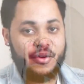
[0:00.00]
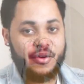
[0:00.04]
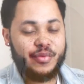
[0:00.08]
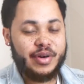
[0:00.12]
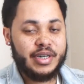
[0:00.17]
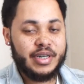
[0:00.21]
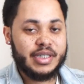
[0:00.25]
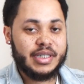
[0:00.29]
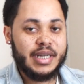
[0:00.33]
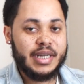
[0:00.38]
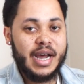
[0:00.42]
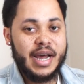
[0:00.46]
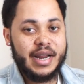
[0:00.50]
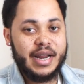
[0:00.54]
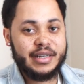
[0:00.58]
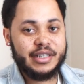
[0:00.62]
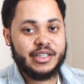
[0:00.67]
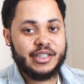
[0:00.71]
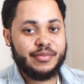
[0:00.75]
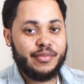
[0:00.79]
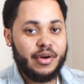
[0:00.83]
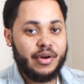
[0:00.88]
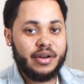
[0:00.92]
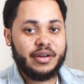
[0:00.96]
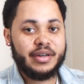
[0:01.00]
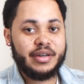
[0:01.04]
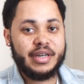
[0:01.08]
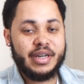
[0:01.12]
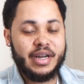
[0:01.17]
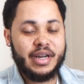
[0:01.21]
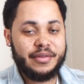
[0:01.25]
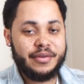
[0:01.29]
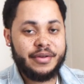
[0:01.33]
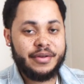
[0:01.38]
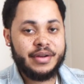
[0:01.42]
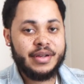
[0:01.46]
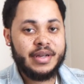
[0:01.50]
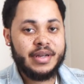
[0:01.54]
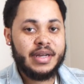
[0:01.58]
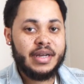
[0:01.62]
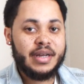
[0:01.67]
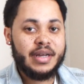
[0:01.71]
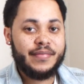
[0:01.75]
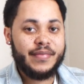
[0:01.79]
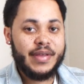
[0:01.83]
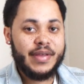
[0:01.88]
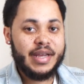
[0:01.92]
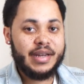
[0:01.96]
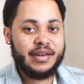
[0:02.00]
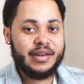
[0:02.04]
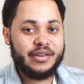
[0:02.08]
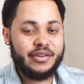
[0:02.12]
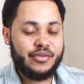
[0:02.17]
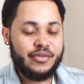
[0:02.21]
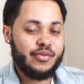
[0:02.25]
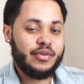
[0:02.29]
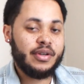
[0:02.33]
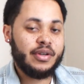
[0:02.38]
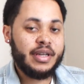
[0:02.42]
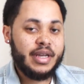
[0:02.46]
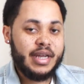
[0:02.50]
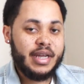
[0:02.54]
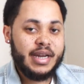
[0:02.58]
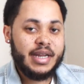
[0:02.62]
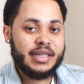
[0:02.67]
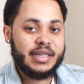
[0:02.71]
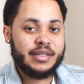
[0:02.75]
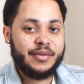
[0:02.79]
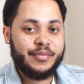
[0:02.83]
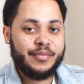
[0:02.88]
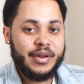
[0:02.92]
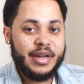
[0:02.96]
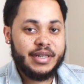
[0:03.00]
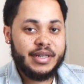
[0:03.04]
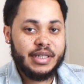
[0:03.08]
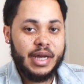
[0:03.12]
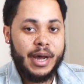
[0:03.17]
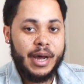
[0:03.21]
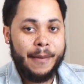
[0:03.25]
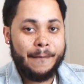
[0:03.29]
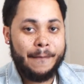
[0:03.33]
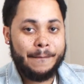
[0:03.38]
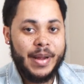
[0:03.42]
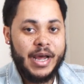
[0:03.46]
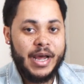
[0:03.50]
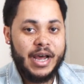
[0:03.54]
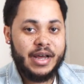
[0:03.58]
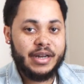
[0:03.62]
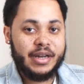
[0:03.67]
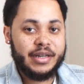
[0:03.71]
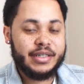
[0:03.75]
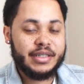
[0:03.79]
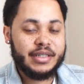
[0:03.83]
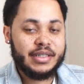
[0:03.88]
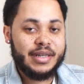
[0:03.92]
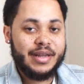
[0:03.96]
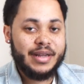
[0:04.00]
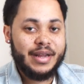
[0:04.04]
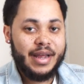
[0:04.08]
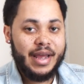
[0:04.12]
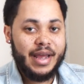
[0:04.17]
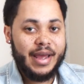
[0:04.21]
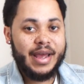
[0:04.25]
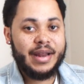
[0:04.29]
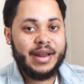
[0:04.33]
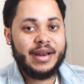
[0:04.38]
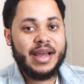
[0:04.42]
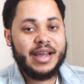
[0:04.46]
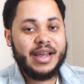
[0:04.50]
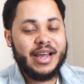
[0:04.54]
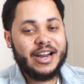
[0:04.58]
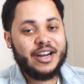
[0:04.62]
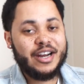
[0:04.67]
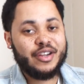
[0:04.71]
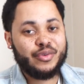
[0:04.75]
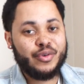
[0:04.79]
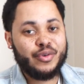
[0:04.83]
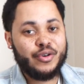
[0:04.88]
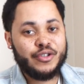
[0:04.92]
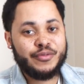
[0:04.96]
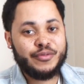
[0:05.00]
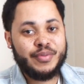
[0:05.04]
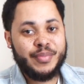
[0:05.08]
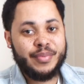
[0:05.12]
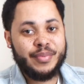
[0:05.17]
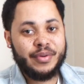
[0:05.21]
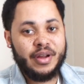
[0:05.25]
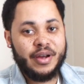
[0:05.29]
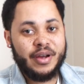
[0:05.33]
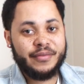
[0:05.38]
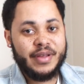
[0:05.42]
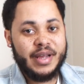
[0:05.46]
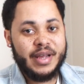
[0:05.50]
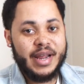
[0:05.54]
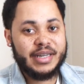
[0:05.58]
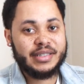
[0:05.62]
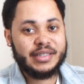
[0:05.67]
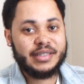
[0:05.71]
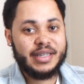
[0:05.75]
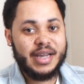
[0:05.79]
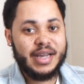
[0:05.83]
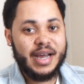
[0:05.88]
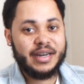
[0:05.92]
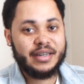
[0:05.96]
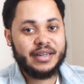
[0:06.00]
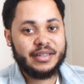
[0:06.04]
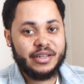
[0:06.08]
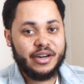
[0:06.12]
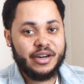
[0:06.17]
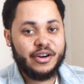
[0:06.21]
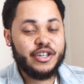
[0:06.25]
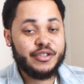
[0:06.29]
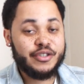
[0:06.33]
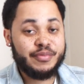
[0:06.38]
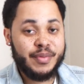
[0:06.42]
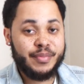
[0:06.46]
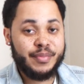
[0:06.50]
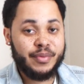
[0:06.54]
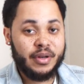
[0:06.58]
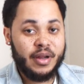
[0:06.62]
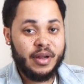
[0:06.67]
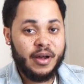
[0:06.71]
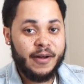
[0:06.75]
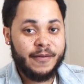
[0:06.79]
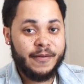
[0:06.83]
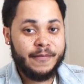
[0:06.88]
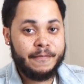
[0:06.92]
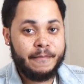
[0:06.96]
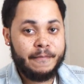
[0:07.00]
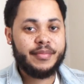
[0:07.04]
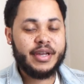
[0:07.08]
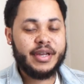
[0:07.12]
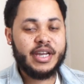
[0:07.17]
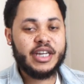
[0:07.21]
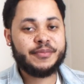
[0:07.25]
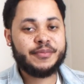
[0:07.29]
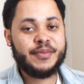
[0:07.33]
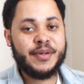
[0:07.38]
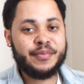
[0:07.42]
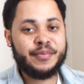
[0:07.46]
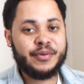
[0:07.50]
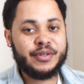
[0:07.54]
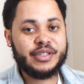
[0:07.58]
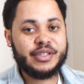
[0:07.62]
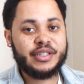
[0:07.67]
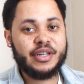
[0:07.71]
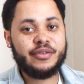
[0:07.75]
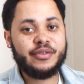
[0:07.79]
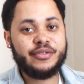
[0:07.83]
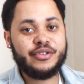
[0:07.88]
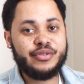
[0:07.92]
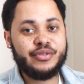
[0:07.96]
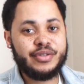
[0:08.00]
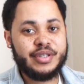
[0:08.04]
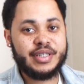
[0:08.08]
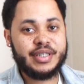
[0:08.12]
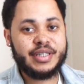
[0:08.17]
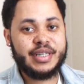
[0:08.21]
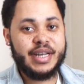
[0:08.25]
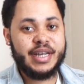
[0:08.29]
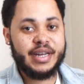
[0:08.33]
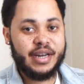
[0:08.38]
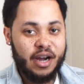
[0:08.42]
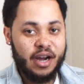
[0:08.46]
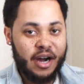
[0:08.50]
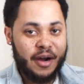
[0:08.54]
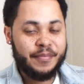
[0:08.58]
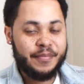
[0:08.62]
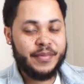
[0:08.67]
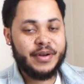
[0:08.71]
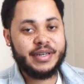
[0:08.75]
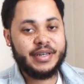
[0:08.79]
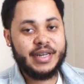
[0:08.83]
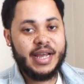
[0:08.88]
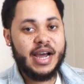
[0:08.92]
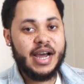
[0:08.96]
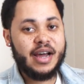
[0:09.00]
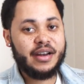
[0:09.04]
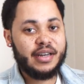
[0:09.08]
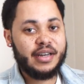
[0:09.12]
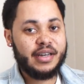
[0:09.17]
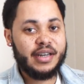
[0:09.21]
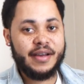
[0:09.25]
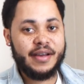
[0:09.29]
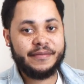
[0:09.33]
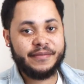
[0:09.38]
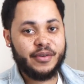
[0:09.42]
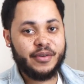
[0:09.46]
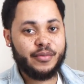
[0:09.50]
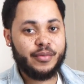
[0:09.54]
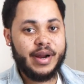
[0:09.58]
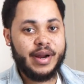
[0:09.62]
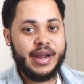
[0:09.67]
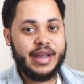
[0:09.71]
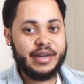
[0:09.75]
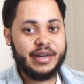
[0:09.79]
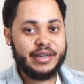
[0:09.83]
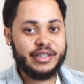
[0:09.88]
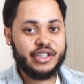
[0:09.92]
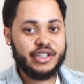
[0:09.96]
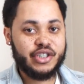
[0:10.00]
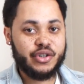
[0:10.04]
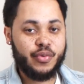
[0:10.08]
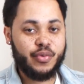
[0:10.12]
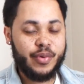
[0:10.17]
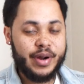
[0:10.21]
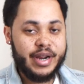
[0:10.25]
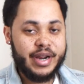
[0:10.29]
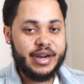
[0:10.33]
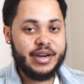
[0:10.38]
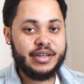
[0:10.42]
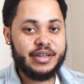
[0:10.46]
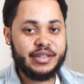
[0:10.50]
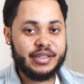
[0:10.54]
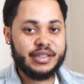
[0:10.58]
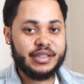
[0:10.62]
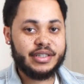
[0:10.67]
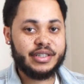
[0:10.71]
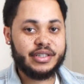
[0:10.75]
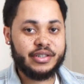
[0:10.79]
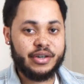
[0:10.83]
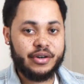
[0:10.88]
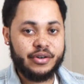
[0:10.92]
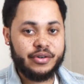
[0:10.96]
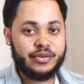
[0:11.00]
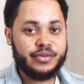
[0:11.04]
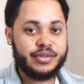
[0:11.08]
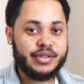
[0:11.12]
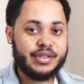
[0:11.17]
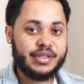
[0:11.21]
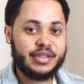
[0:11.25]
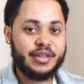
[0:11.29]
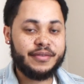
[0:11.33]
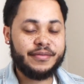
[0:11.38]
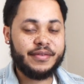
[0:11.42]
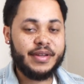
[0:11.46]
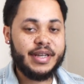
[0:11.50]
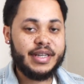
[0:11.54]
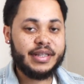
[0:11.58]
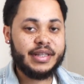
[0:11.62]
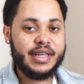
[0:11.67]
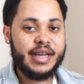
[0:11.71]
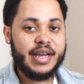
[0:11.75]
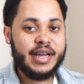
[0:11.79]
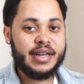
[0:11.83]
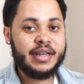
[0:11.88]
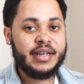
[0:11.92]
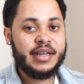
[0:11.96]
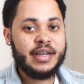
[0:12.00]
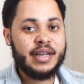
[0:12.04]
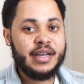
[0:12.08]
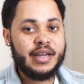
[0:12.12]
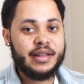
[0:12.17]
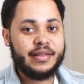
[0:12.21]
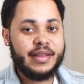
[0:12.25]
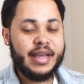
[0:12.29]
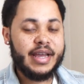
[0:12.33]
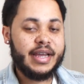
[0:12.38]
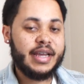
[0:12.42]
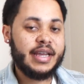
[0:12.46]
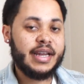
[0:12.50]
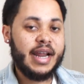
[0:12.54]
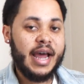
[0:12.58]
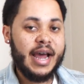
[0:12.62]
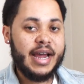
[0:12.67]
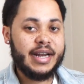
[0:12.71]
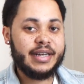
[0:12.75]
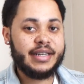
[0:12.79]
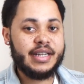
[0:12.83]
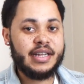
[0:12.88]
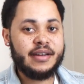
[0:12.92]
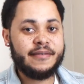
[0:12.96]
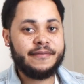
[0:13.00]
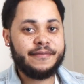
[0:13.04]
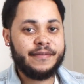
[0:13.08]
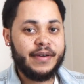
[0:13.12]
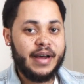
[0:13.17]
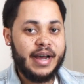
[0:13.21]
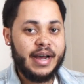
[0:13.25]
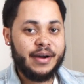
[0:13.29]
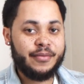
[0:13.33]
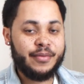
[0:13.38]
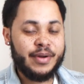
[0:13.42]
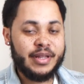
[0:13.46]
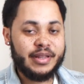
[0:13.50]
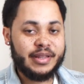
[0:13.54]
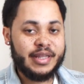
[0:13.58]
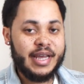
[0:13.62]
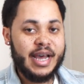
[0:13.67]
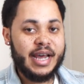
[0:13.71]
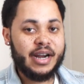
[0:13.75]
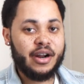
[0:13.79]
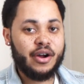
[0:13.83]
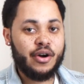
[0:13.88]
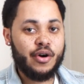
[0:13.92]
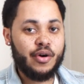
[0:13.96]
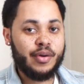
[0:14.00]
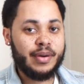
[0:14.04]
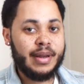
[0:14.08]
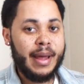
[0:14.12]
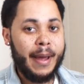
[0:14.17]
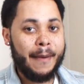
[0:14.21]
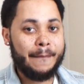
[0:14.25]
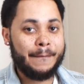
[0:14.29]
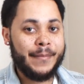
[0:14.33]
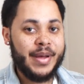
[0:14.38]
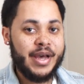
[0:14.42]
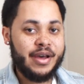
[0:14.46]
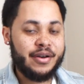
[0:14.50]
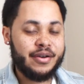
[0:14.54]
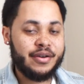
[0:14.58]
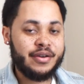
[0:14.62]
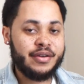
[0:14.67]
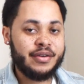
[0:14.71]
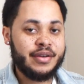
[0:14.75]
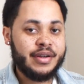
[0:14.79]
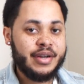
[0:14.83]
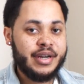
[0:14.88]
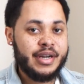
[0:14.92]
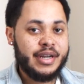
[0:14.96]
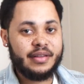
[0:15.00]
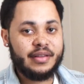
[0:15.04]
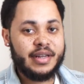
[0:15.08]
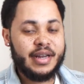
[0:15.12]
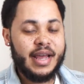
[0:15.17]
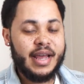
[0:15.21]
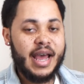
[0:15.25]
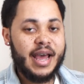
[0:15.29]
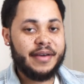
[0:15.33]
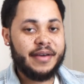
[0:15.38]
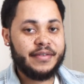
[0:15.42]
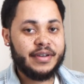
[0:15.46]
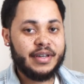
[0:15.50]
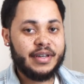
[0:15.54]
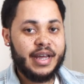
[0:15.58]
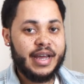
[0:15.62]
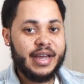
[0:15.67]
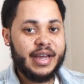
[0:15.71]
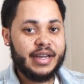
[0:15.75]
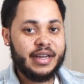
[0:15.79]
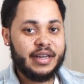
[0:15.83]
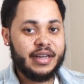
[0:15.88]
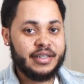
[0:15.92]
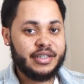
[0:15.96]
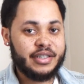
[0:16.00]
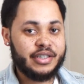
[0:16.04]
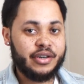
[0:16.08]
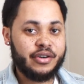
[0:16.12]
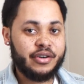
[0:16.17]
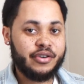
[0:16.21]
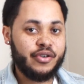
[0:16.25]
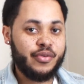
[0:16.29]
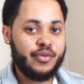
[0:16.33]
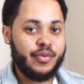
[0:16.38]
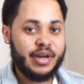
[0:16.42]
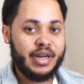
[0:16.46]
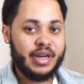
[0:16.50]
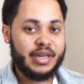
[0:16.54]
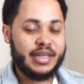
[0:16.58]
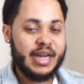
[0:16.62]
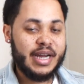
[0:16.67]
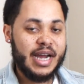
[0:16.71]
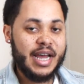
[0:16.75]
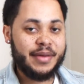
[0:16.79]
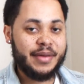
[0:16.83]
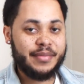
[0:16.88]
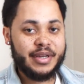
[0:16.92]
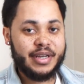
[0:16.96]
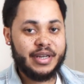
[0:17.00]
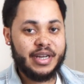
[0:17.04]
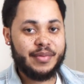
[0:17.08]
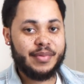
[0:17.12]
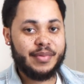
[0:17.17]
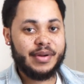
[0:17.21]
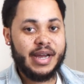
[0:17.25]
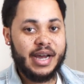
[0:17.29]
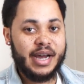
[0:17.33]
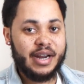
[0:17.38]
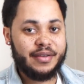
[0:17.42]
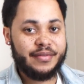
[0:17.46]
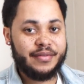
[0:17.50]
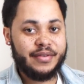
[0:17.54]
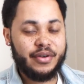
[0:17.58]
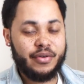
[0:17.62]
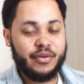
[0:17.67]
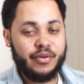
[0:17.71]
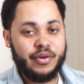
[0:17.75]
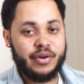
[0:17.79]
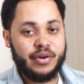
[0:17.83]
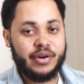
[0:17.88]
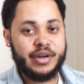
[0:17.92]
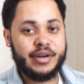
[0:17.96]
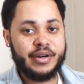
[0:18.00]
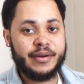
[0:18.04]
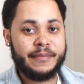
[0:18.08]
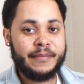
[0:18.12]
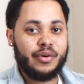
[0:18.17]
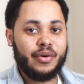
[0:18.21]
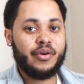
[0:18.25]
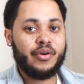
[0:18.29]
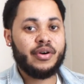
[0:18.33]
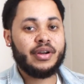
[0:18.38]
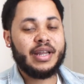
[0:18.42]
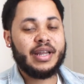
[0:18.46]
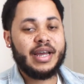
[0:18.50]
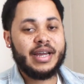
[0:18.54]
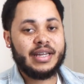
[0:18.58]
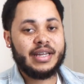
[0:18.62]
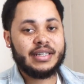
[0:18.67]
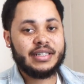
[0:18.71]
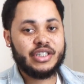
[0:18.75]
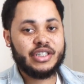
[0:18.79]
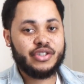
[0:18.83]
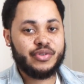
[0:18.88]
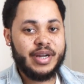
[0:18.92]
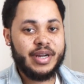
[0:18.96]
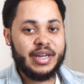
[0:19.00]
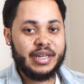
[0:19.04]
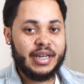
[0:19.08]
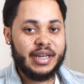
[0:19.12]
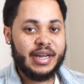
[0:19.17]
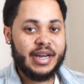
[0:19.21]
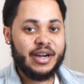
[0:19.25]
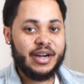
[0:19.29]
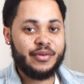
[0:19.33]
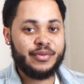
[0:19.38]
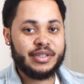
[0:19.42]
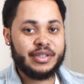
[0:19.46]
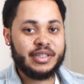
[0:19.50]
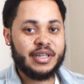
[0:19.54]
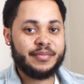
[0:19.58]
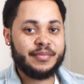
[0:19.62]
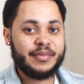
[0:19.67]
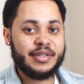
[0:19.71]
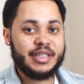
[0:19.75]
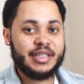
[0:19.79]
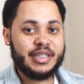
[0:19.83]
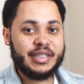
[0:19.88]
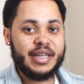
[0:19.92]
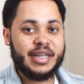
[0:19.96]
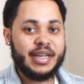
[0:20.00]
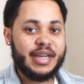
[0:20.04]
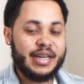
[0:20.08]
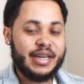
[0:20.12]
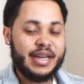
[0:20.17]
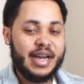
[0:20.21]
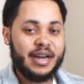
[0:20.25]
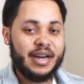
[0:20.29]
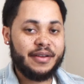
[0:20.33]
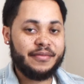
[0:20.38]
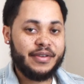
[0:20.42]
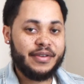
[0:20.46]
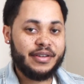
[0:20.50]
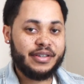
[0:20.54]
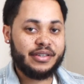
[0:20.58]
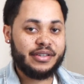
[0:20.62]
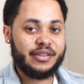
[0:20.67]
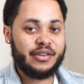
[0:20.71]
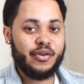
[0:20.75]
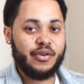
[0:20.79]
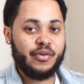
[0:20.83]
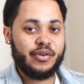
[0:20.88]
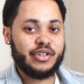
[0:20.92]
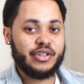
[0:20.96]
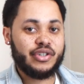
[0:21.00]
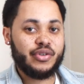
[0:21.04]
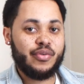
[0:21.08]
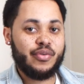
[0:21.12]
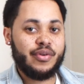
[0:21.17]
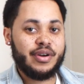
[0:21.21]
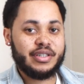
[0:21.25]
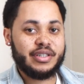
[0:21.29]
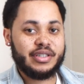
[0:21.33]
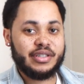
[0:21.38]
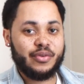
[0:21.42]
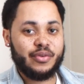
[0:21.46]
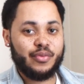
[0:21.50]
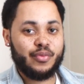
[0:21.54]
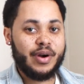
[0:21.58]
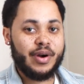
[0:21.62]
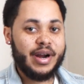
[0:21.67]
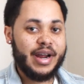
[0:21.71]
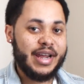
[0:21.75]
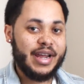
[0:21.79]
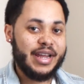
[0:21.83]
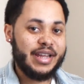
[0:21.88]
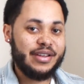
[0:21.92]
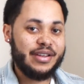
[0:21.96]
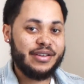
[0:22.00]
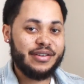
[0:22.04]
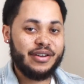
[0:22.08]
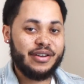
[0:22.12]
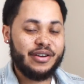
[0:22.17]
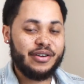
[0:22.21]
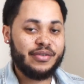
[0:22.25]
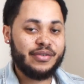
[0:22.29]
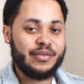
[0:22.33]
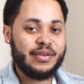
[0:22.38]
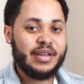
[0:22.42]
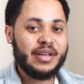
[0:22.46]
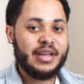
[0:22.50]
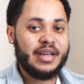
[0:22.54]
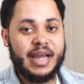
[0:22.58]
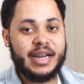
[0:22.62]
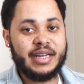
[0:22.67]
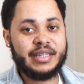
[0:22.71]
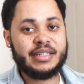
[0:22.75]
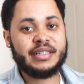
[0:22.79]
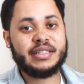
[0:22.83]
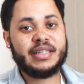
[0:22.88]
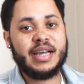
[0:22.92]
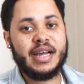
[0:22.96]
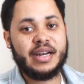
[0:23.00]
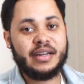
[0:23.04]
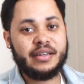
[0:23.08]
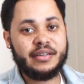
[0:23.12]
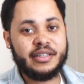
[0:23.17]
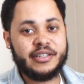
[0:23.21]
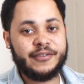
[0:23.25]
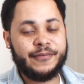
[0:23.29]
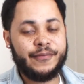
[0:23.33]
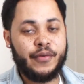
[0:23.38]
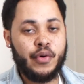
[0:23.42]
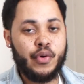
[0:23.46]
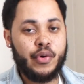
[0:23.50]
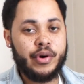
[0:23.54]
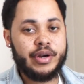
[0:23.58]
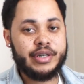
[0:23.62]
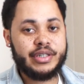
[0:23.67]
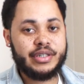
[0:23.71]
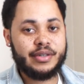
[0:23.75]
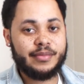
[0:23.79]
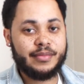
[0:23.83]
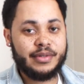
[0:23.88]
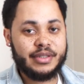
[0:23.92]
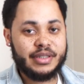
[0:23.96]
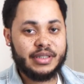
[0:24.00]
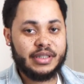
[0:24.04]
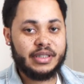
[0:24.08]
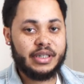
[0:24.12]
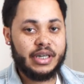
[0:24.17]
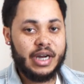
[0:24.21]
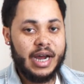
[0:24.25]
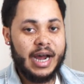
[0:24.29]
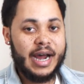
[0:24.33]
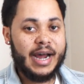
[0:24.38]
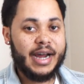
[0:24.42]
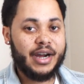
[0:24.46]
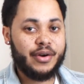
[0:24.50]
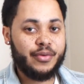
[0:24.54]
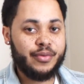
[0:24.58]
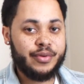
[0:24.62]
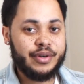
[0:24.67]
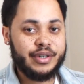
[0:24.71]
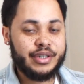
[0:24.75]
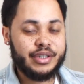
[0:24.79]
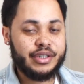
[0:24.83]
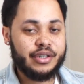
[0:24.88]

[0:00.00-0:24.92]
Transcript: on one side and small on the other then you're looking at something that's unbalanced and that kind of throws people off. That actually kind of turns people off because people are so used to seeing up and down and left and and right and squares and circles and stuff like that, they can identify with that a whole lot better than having like a circle with a diamond coming out of it or or like a straight line with something sticking out of it going towards the right, you know. And it just kind of looks foreign to them, looks a little awkward.